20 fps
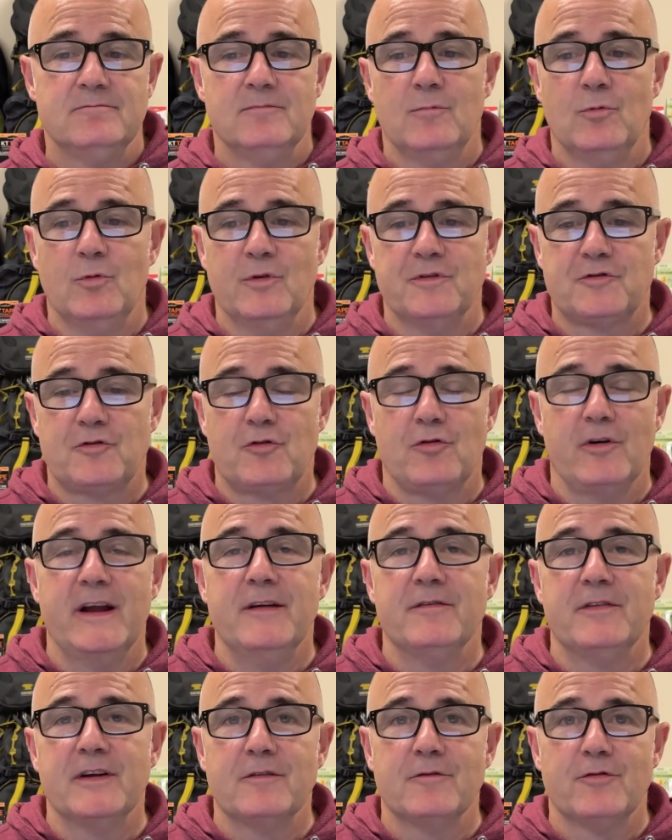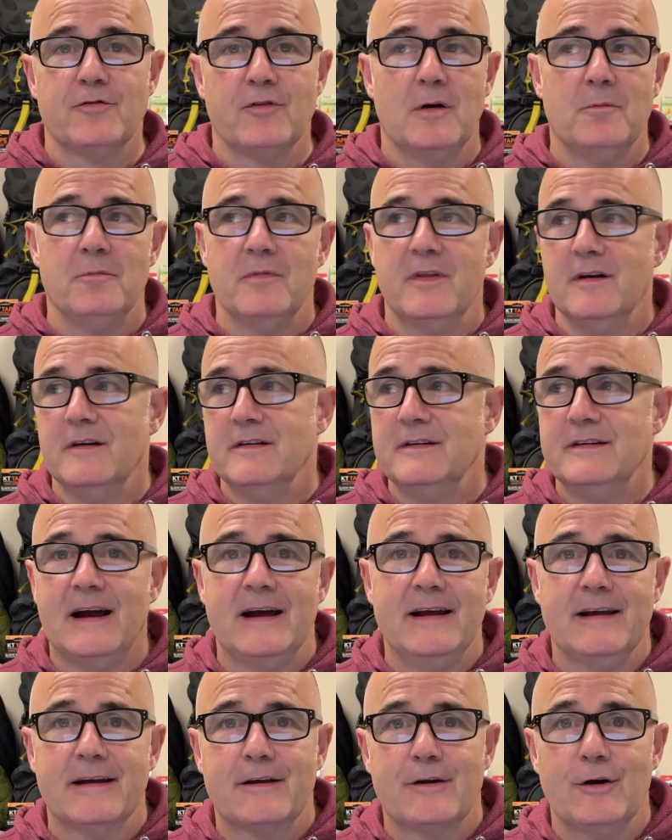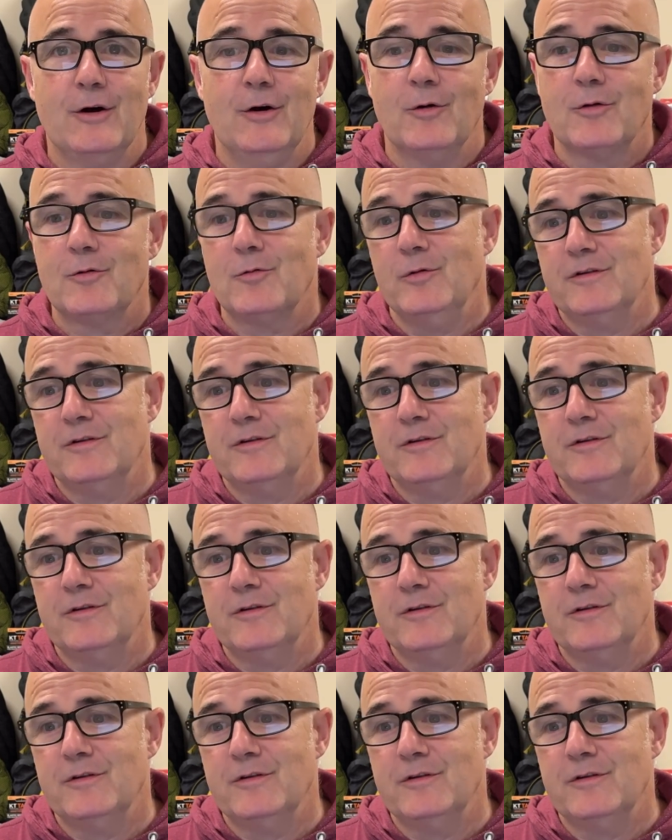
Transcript: was craving from the Diet Coke,